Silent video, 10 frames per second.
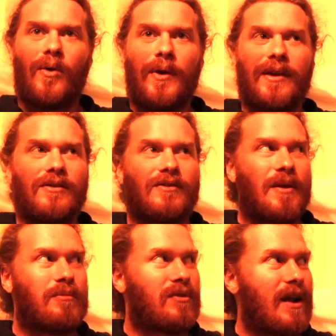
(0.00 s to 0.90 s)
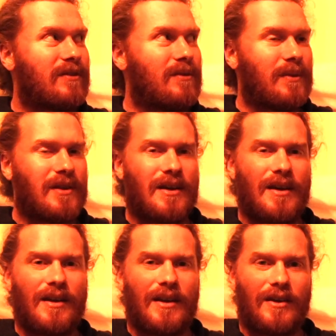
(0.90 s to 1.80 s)
we can stay present with it,
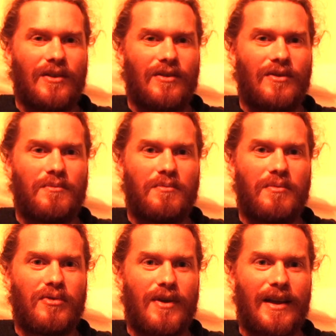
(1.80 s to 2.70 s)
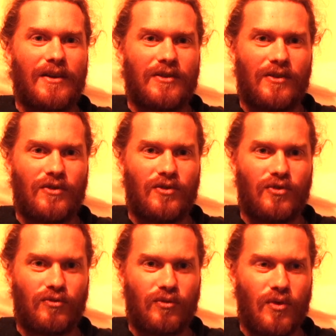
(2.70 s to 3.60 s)
and it can bring us and
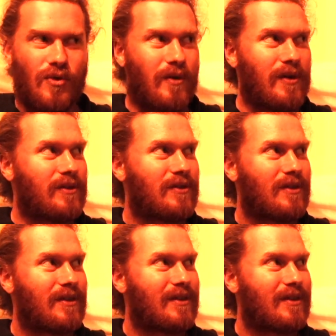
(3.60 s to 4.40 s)
draw us.